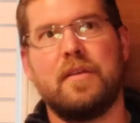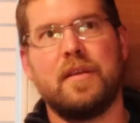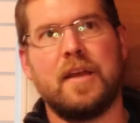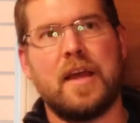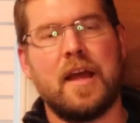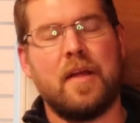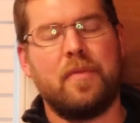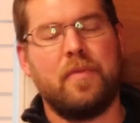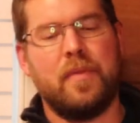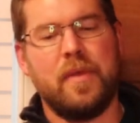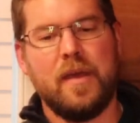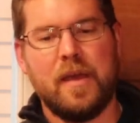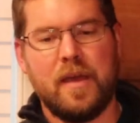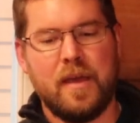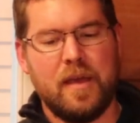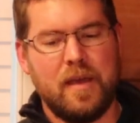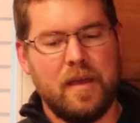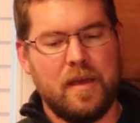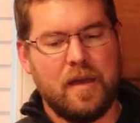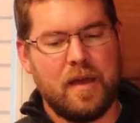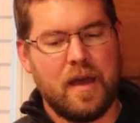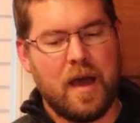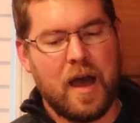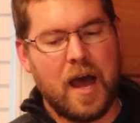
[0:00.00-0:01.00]
get
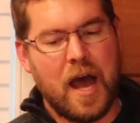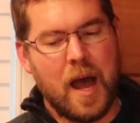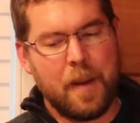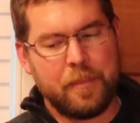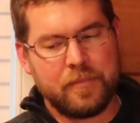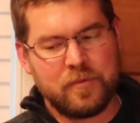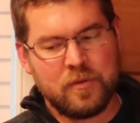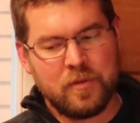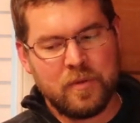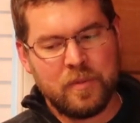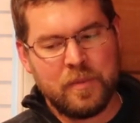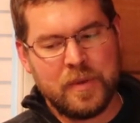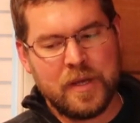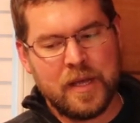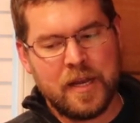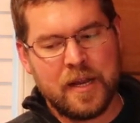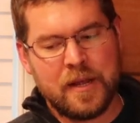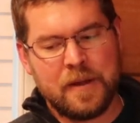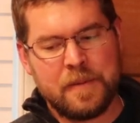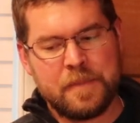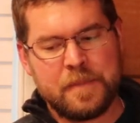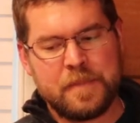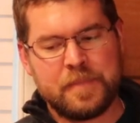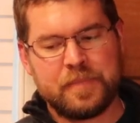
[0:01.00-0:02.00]
the hops from the
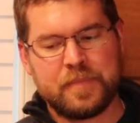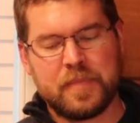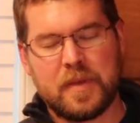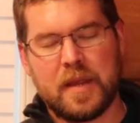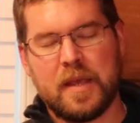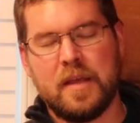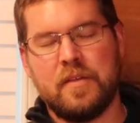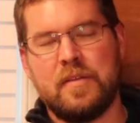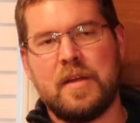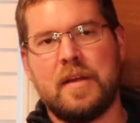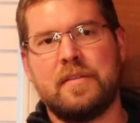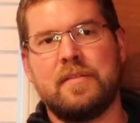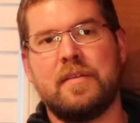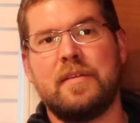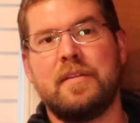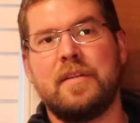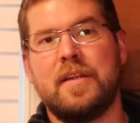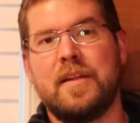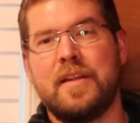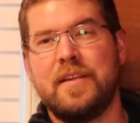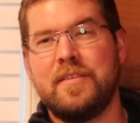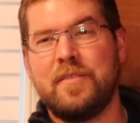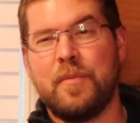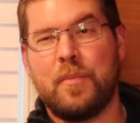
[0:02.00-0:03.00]
beginning, is that since
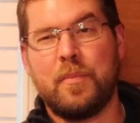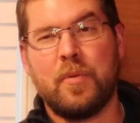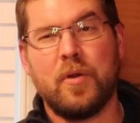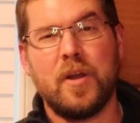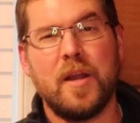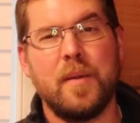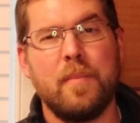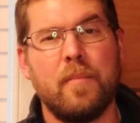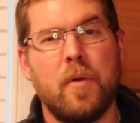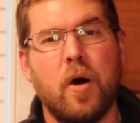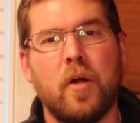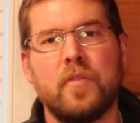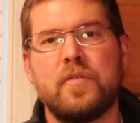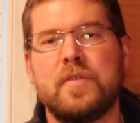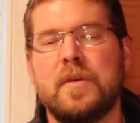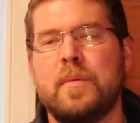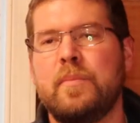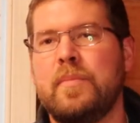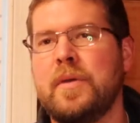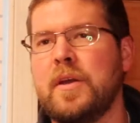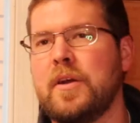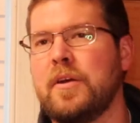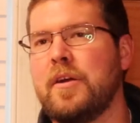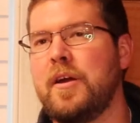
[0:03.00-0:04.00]
it is a pretty
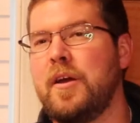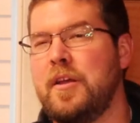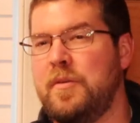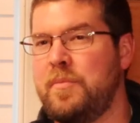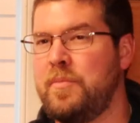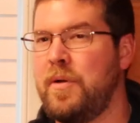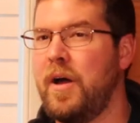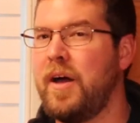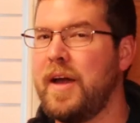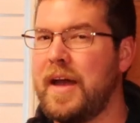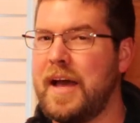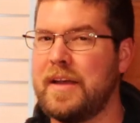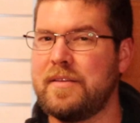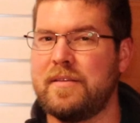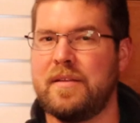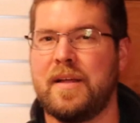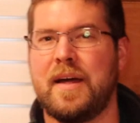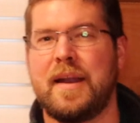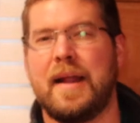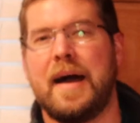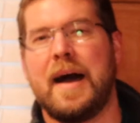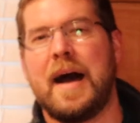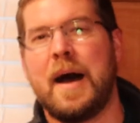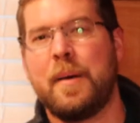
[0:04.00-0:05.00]
malty beer, it probably has a
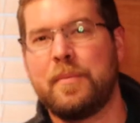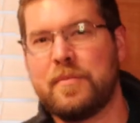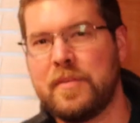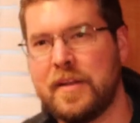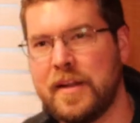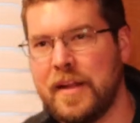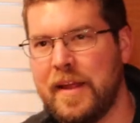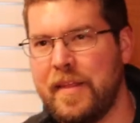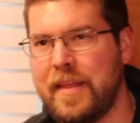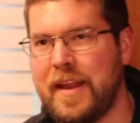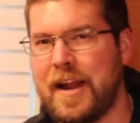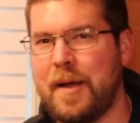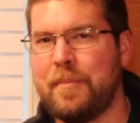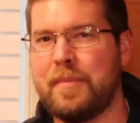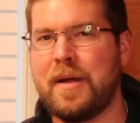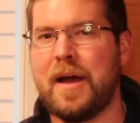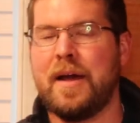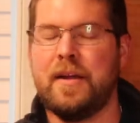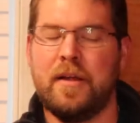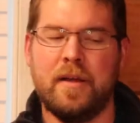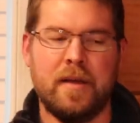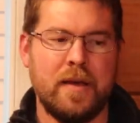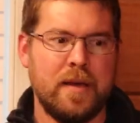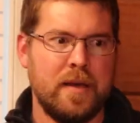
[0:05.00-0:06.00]
lot of hops in it that I'm
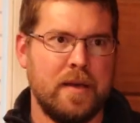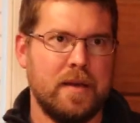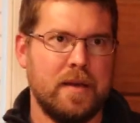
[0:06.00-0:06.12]
not